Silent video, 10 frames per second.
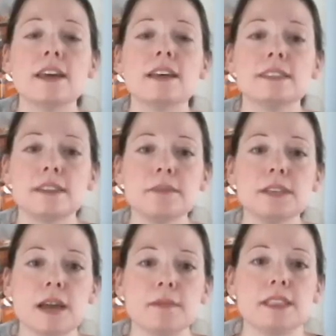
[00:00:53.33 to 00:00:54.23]

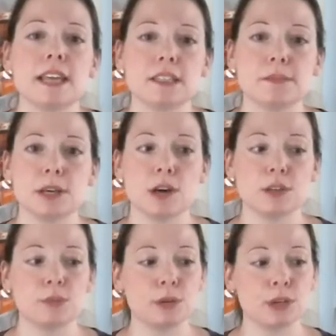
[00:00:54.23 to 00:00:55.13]
Sometimes that's
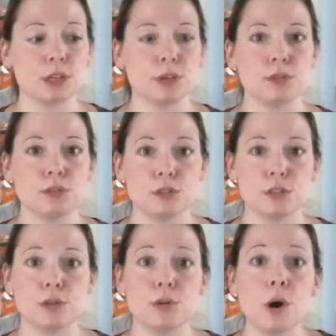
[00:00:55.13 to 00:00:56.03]
because we're used
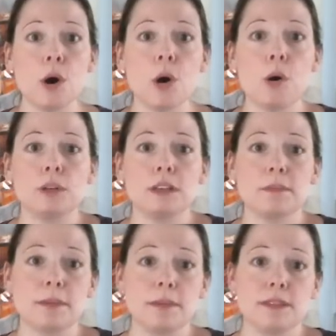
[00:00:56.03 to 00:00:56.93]
to holding
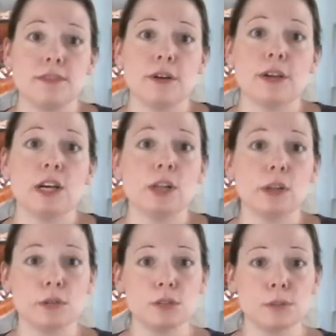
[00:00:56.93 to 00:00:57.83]
babies very
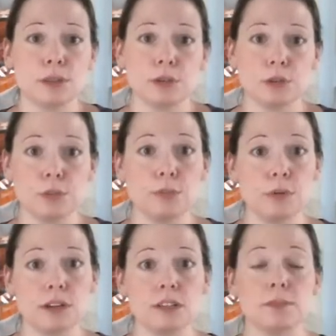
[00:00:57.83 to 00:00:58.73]
close when they're
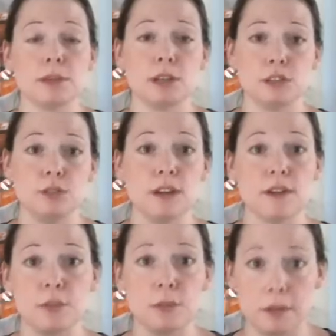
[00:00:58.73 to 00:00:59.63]
newborns, because you
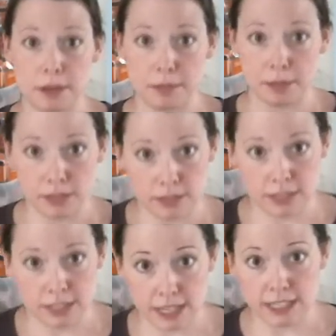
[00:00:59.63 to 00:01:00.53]
never want a baby to
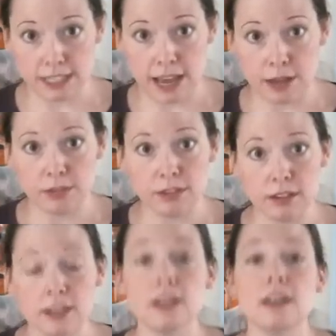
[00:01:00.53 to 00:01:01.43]
sink down
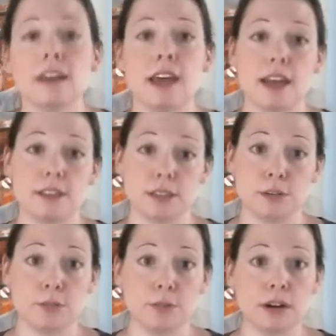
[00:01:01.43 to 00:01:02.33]
as a
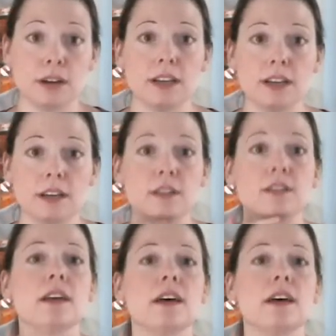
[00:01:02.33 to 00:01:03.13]
newborn. It could